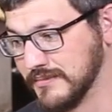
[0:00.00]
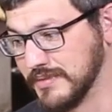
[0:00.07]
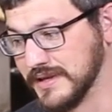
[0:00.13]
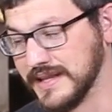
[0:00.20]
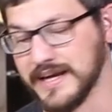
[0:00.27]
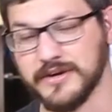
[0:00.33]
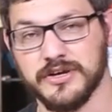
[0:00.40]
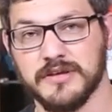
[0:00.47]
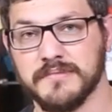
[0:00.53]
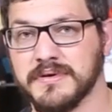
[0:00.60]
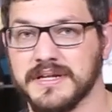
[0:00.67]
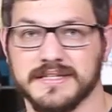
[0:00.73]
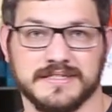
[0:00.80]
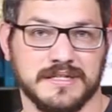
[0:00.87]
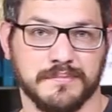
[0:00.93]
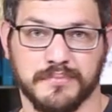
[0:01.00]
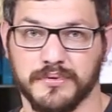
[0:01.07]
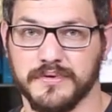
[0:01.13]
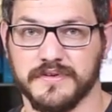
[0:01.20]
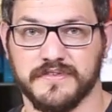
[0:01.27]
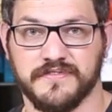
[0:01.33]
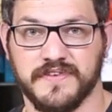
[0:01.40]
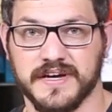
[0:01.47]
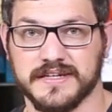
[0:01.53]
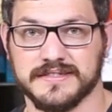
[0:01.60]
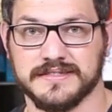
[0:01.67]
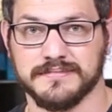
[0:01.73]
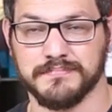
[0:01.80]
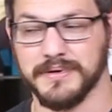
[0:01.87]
But that could have been as simple as fix,